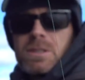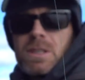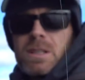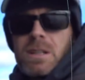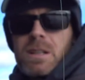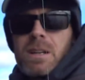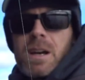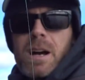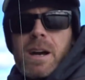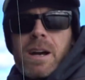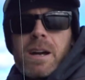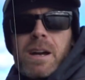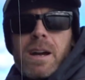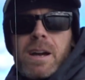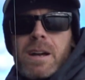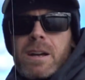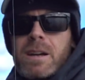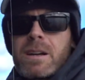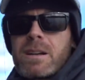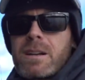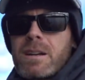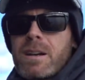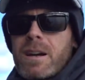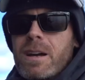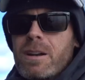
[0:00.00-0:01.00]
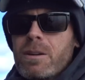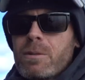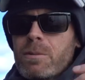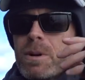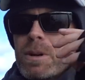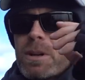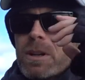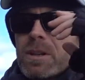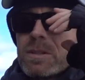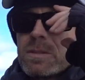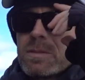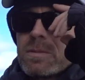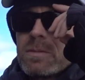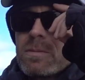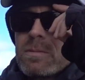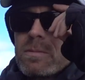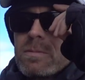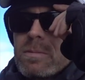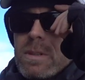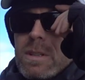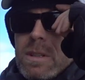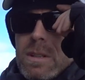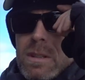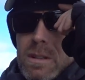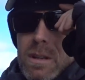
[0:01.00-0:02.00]
and I don't want to,
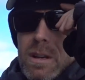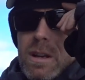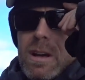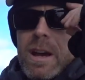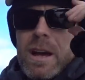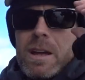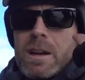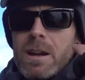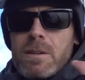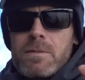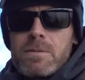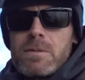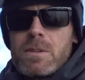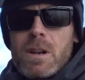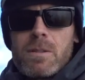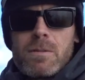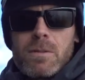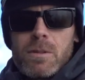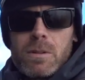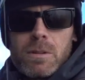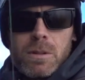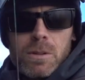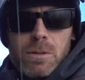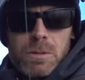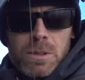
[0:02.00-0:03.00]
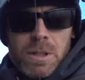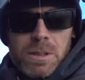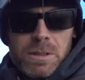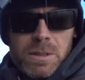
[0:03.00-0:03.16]
I've never alluded that